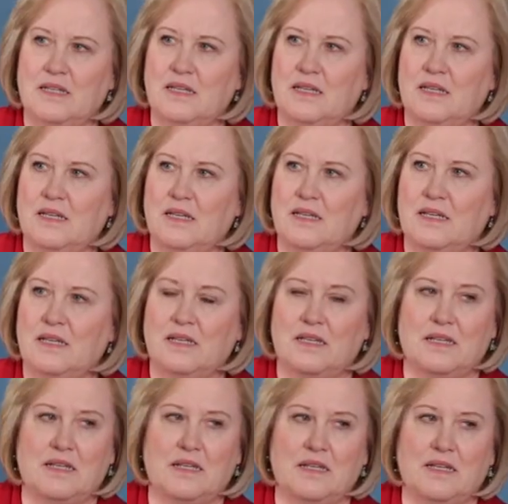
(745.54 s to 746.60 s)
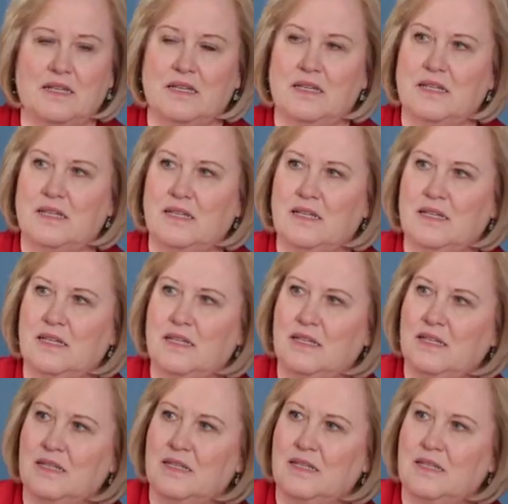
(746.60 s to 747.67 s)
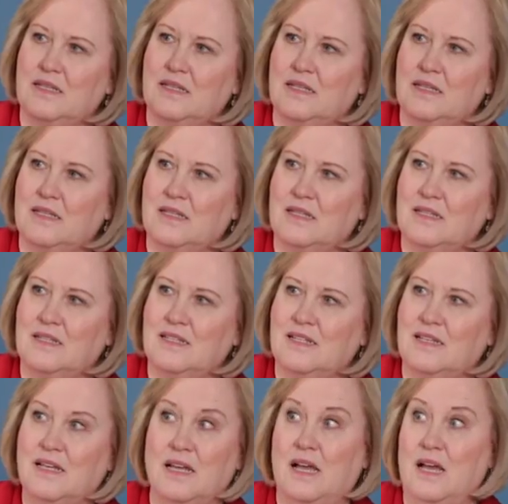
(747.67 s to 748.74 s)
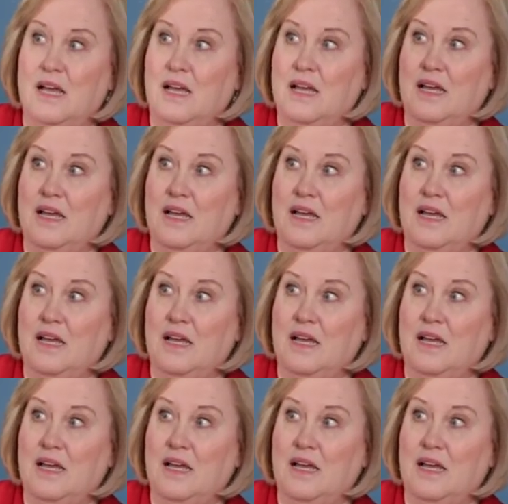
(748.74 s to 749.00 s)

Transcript: The person shown says nothing.